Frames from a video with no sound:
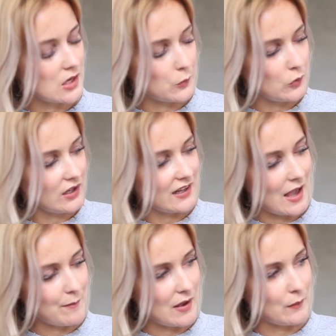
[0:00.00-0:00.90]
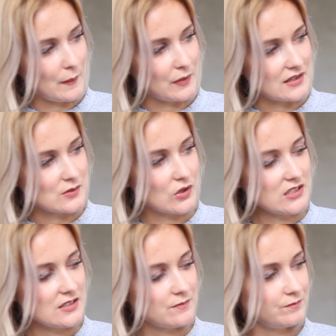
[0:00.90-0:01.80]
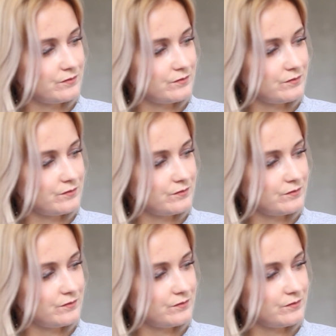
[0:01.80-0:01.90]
I'm really happy about these ones.